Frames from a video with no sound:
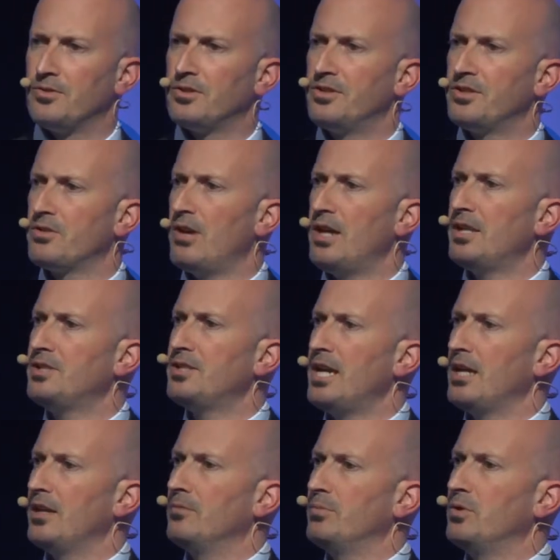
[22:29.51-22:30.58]
So there's a greater
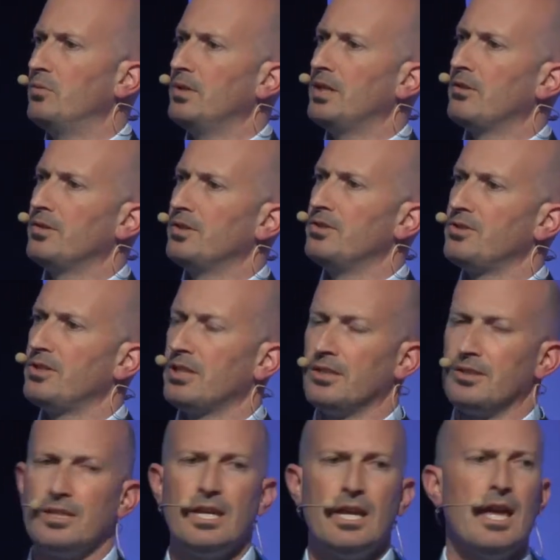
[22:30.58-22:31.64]
talent pool here in New
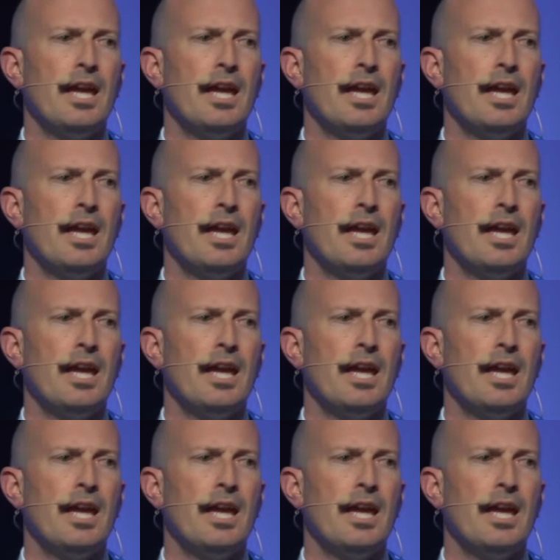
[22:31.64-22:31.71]
Zealand,